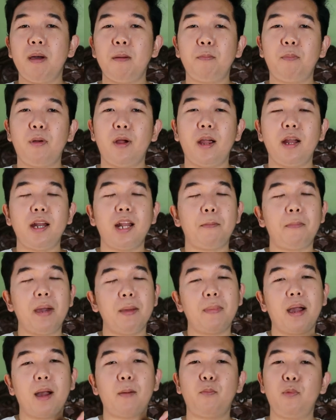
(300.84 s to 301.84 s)
remember na
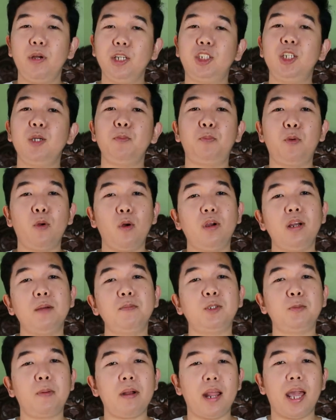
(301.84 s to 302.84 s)
may mga bridging
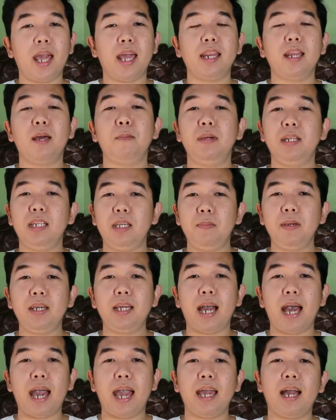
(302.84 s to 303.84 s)
programs pa rin na
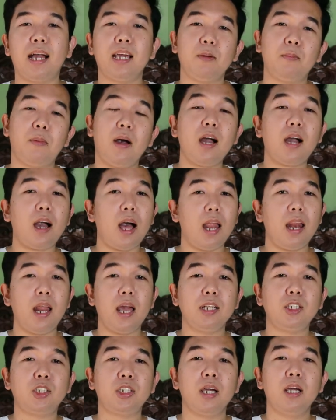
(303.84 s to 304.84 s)
binibigay ang ibang
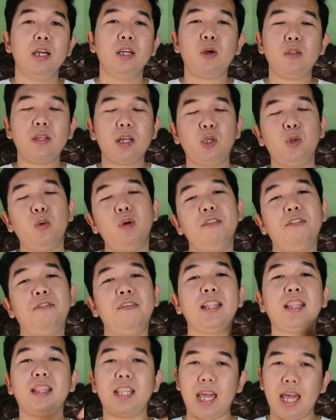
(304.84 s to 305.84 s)
college so that you will
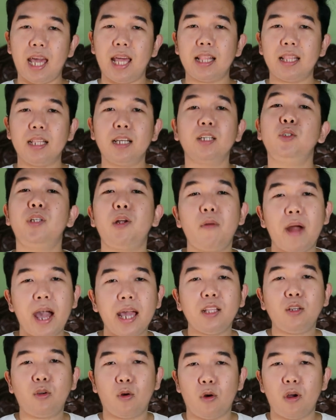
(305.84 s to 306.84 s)
fit in to the
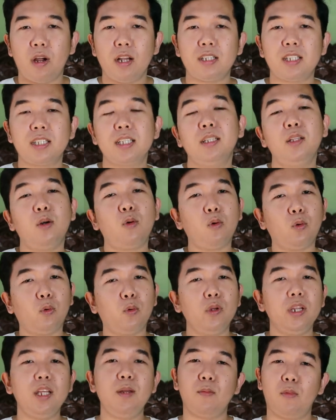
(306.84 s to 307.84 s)
right course na
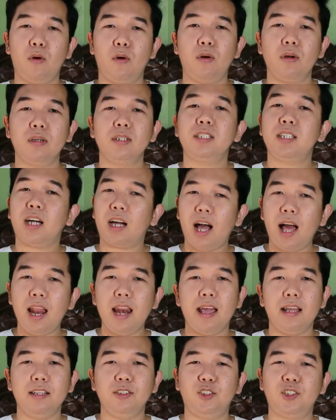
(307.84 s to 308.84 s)
kukunin mo sa
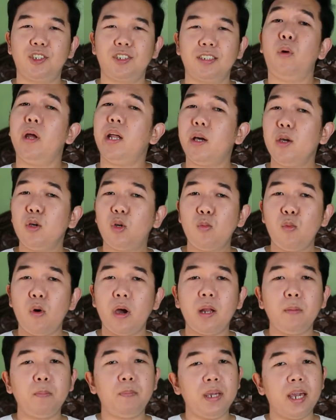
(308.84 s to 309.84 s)
college. Pwede kayong
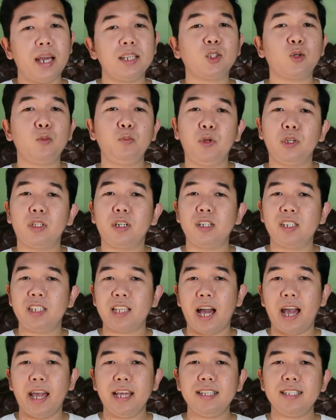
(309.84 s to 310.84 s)
kumuha ng BS Computer
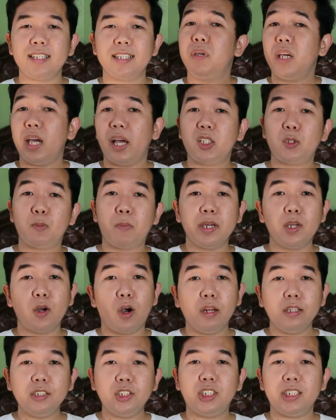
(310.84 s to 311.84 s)
Science, BS
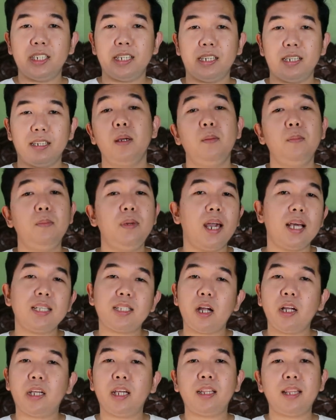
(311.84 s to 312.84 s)
Biology, BS
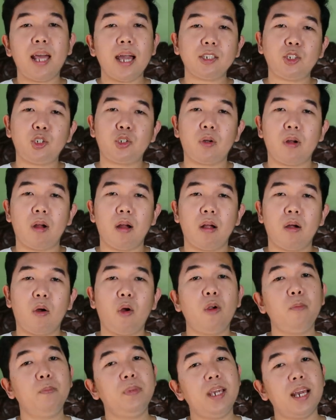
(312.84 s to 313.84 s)
Architecture,
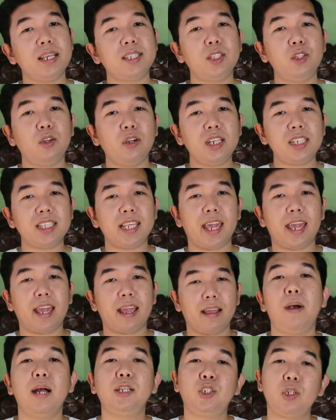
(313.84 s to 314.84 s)
or BS Nursing,
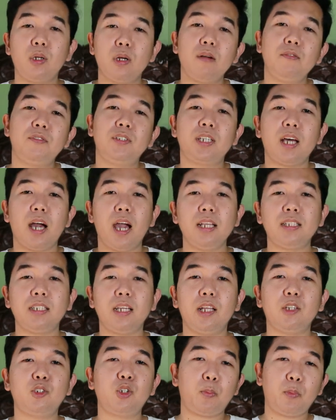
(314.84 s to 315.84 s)
Bachelor of Science
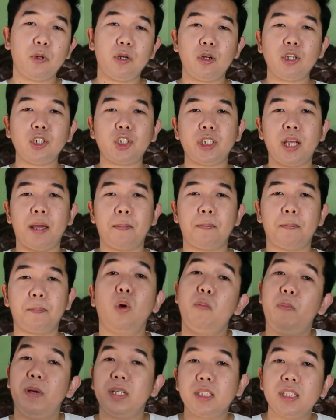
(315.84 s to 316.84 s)
in Entrepreneurship,
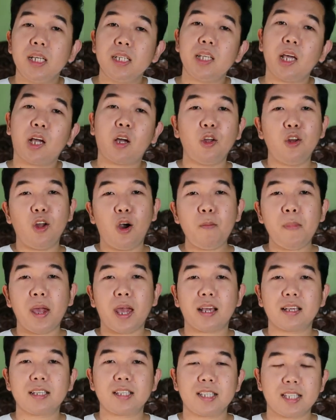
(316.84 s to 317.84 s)
or Business
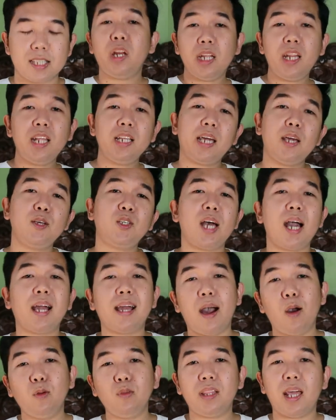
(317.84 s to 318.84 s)
Economics. Pwede din kayo sa
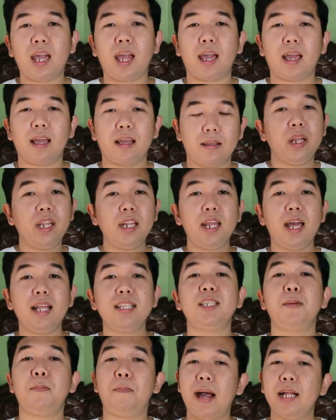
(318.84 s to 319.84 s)
Accounting. Pwede
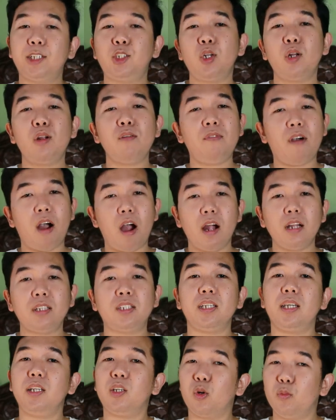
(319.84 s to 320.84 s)
din sa Bachelor of
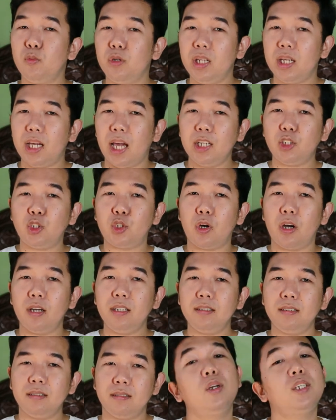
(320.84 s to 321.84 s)
Arts in
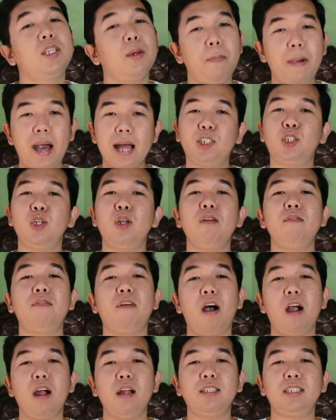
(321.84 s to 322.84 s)
Communication, or sa Bachelor of
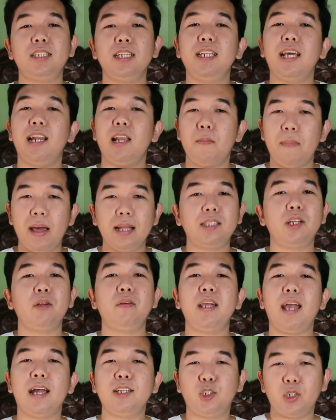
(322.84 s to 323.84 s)
Arts in
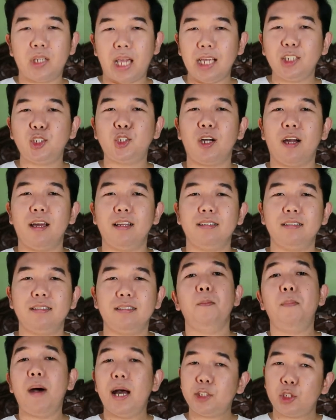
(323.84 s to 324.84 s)
Elementary Education,
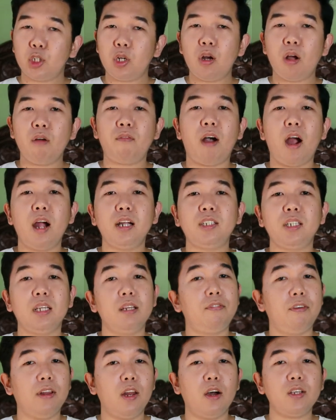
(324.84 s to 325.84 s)
Bachelor of Arts
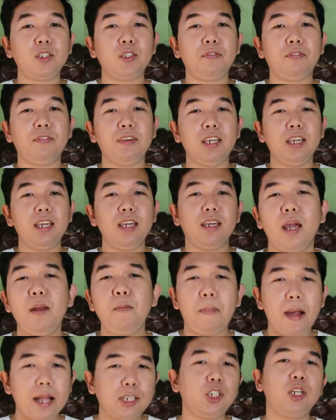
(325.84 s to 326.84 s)
in Philosophy,
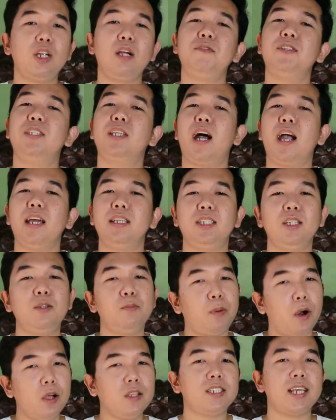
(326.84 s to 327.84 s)
and Bachelor of Science in
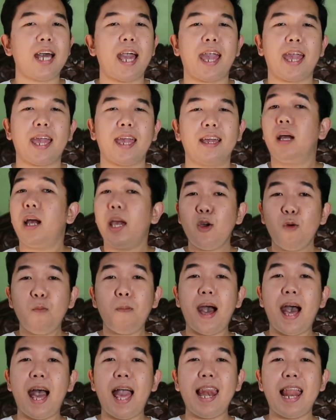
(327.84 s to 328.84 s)
Poli. Kayong
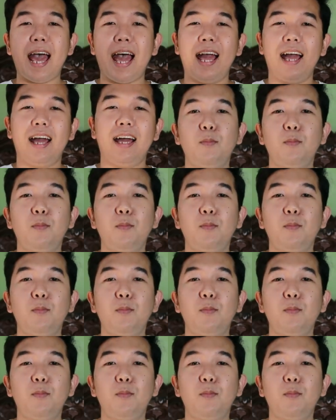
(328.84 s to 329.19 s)
bahala.